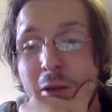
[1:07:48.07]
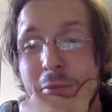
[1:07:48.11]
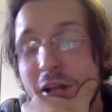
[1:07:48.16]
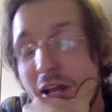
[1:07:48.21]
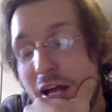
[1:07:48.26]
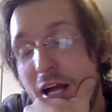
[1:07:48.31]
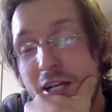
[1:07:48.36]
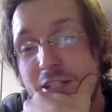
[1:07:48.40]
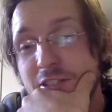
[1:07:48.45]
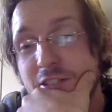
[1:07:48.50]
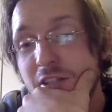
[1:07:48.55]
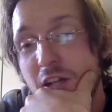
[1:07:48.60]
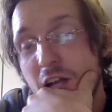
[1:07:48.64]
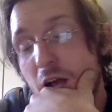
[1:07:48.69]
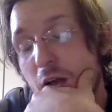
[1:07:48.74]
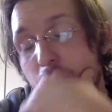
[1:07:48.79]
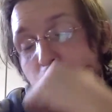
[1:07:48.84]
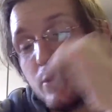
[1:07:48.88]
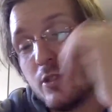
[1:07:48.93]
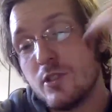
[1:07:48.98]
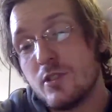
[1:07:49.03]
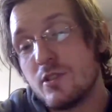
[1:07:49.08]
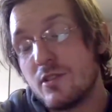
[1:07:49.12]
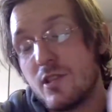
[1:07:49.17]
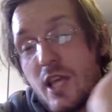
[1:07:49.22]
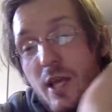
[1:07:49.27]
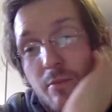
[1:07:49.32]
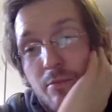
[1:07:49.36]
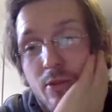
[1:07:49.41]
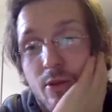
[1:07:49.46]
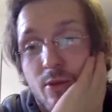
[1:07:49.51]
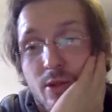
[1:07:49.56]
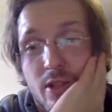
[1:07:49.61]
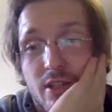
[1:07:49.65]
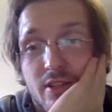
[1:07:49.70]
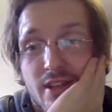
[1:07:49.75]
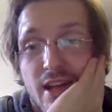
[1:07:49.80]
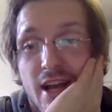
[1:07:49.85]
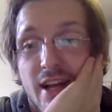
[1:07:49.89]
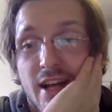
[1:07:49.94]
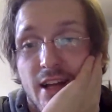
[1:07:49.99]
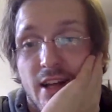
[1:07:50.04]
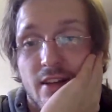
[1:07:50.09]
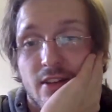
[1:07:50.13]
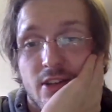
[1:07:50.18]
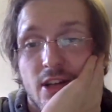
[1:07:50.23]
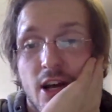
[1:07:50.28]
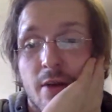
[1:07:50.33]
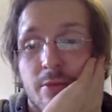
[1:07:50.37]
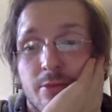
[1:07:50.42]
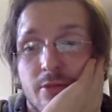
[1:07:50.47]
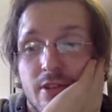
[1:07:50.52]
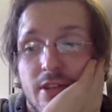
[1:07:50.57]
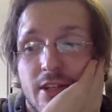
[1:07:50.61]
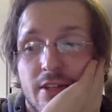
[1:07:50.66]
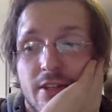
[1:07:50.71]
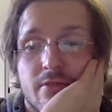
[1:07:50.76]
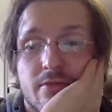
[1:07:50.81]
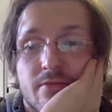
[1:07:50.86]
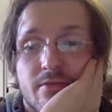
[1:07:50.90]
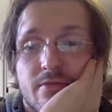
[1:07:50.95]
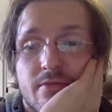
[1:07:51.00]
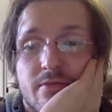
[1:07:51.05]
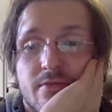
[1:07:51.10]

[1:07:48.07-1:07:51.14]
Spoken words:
I mean, I would just keep doing the attack helicopter thing.